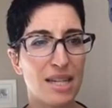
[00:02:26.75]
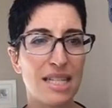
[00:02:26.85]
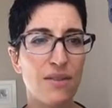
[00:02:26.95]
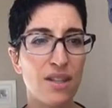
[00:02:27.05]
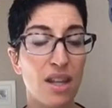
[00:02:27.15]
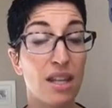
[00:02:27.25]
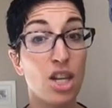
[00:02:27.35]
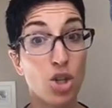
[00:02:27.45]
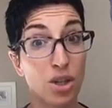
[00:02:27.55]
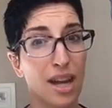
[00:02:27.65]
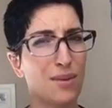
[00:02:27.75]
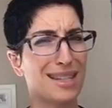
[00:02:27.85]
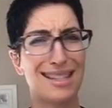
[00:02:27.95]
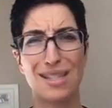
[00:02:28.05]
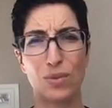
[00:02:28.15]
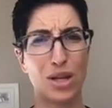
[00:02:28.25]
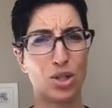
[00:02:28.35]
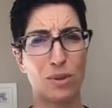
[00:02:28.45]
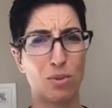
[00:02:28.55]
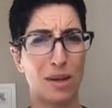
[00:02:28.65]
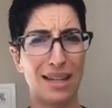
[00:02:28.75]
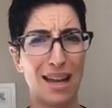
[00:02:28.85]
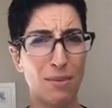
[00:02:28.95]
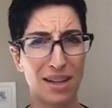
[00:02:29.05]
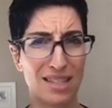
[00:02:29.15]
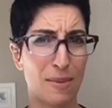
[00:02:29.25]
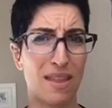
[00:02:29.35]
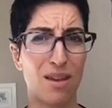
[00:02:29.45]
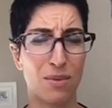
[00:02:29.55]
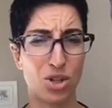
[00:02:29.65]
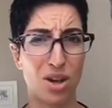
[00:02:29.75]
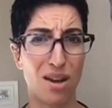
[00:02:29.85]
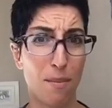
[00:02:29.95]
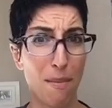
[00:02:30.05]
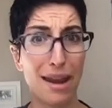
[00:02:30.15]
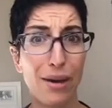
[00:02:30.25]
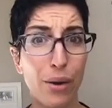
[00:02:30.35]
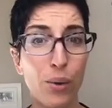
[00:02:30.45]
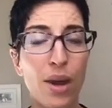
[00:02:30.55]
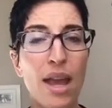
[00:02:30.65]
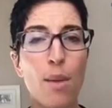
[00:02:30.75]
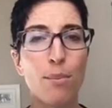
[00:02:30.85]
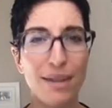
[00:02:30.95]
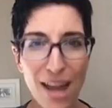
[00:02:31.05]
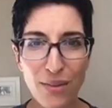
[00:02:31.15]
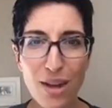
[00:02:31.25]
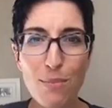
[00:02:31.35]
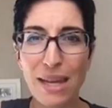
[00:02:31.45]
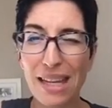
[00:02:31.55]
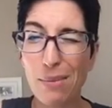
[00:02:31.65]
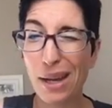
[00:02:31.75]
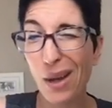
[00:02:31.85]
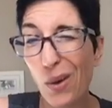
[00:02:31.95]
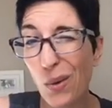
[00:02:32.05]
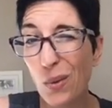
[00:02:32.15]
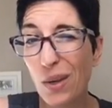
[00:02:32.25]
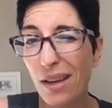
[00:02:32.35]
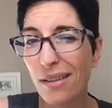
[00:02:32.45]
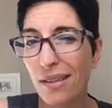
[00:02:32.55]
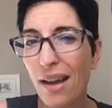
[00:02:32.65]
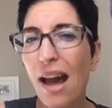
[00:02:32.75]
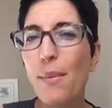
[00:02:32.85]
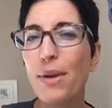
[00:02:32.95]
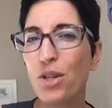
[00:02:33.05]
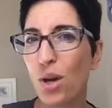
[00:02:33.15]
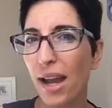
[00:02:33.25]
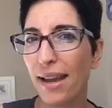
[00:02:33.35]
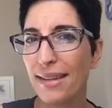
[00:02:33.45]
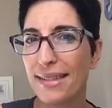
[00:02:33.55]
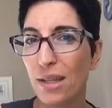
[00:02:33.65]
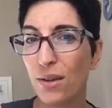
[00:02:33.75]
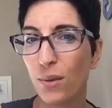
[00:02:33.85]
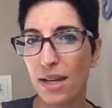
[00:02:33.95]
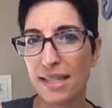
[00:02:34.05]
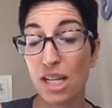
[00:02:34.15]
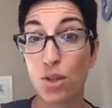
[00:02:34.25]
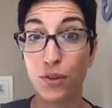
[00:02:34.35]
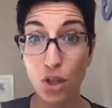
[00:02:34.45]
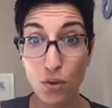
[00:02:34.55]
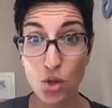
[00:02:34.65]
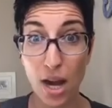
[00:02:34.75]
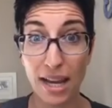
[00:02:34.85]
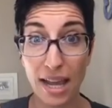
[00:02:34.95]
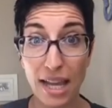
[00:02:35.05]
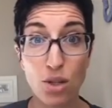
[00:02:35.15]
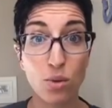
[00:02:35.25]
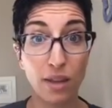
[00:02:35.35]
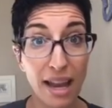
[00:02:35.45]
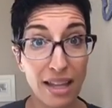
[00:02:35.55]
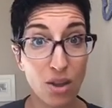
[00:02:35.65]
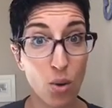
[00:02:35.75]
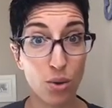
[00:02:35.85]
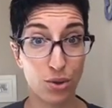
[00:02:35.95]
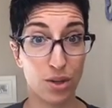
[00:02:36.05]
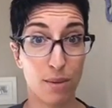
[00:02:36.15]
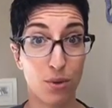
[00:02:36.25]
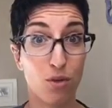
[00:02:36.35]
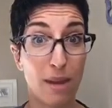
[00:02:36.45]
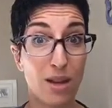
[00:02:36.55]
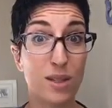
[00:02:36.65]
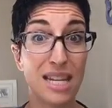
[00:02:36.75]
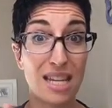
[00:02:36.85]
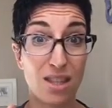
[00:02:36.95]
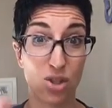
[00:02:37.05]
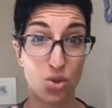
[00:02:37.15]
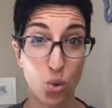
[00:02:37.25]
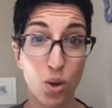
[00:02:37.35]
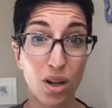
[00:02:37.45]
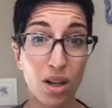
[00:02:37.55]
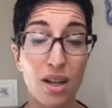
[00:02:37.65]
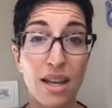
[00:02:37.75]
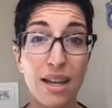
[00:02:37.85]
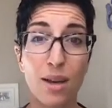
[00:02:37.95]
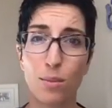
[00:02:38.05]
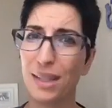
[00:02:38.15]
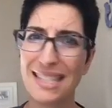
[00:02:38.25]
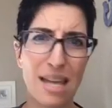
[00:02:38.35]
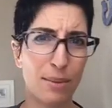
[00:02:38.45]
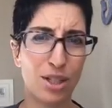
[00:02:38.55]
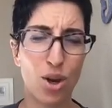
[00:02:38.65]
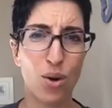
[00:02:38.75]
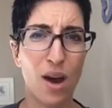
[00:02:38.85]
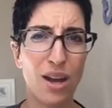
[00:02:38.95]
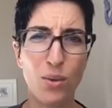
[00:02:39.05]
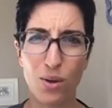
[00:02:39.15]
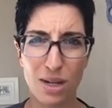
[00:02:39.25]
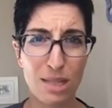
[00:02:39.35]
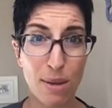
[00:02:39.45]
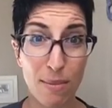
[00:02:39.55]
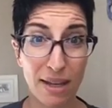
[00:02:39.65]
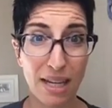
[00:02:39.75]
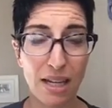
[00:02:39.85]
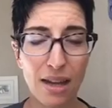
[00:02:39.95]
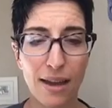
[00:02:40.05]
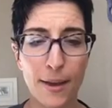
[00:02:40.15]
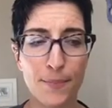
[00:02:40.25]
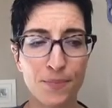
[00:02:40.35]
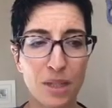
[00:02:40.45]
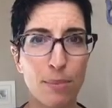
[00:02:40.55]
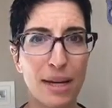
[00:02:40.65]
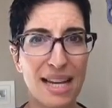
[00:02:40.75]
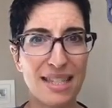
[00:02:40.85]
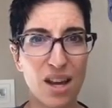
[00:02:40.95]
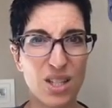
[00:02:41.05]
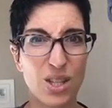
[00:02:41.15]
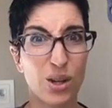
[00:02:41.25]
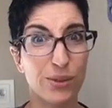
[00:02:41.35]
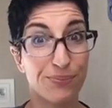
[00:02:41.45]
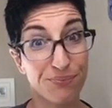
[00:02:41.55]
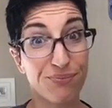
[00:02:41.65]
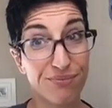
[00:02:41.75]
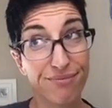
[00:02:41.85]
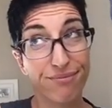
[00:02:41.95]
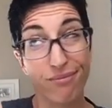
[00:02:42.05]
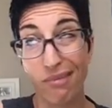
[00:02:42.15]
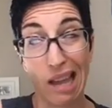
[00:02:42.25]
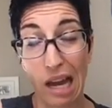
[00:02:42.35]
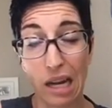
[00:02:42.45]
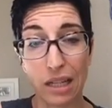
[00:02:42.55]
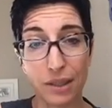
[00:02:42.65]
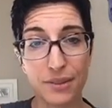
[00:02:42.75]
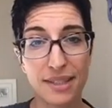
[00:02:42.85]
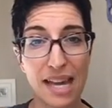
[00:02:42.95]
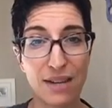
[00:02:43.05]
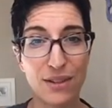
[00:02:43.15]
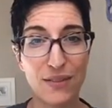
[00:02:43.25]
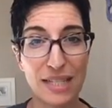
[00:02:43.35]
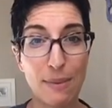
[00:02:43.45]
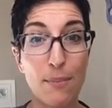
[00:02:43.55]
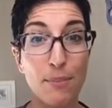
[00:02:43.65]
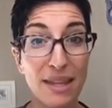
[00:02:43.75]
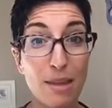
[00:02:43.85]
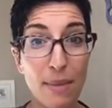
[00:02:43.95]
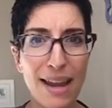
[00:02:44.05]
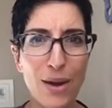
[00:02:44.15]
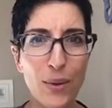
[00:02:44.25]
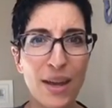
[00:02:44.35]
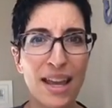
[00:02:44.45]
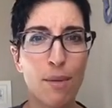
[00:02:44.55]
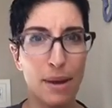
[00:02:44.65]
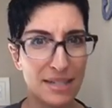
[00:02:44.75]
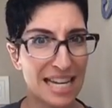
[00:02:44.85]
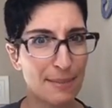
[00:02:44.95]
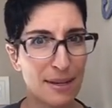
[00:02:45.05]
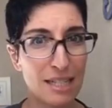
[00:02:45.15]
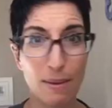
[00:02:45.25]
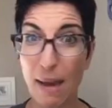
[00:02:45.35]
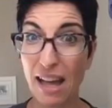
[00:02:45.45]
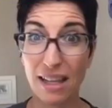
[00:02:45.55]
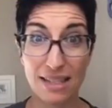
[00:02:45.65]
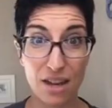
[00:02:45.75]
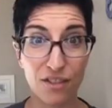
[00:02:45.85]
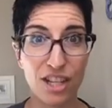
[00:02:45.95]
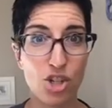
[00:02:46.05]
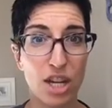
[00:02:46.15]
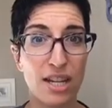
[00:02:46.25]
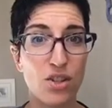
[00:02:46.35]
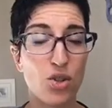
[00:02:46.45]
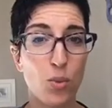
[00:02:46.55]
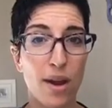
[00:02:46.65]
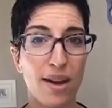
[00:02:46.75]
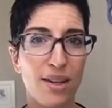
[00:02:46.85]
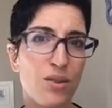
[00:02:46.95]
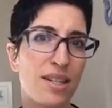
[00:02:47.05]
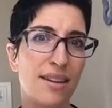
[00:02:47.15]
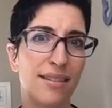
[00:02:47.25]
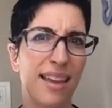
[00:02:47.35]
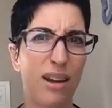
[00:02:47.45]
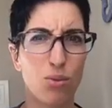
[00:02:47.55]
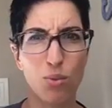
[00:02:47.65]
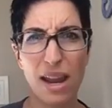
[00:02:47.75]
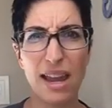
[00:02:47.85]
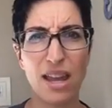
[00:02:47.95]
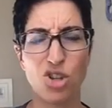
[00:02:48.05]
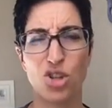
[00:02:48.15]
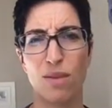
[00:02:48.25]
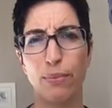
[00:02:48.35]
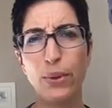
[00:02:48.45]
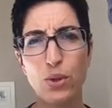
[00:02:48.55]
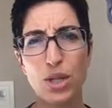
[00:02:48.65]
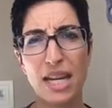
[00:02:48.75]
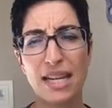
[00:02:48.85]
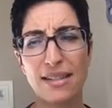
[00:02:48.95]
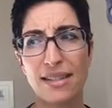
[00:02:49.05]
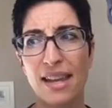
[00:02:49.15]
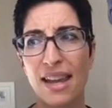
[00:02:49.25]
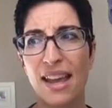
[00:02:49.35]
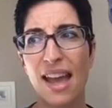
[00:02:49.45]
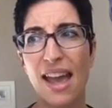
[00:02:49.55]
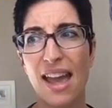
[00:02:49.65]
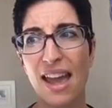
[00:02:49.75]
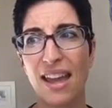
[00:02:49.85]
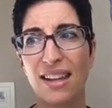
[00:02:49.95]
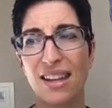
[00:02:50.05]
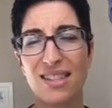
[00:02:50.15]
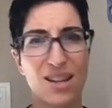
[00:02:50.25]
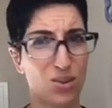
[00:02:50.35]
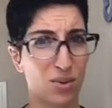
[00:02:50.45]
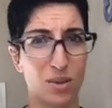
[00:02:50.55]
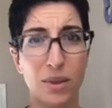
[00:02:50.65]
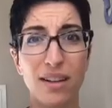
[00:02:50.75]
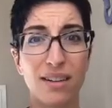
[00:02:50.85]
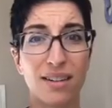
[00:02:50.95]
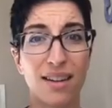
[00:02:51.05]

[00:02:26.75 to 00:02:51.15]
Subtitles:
Because even initially I was like, this is way too much money. I'm not going to spend that much on mayo. But now that I'm making my own, I'm going to try it and see what it's like. So if you've tried it and you like the Whole30 approved mayos in the store, please let me know. I don't want to waste my money. But it's also, I don't know, it's kind of an investment. But the mayo, my taste buds, my palate has definitely changed, where I used to need like ranch and blue cheese. And it sounds really weird.